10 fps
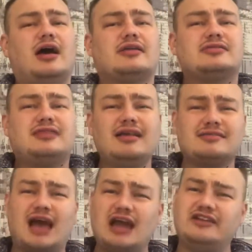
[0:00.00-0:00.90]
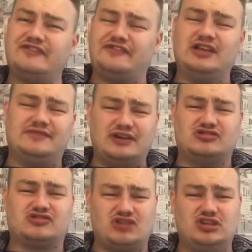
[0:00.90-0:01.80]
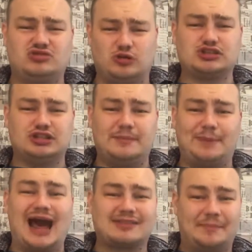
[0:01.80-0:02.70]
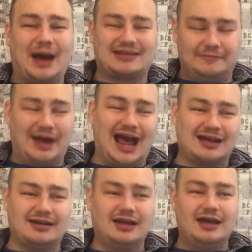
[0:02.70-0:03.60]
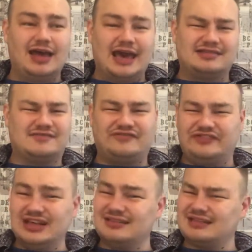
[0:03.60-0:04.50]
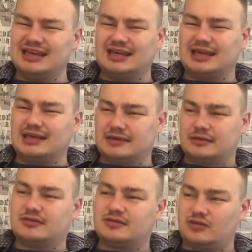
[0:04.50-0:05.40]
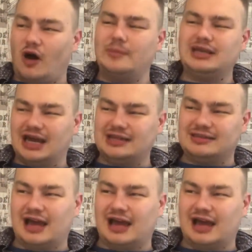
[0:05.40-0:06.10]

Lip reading: does kind of feel very strange watching them back to back to back. It feels like Tommy Knight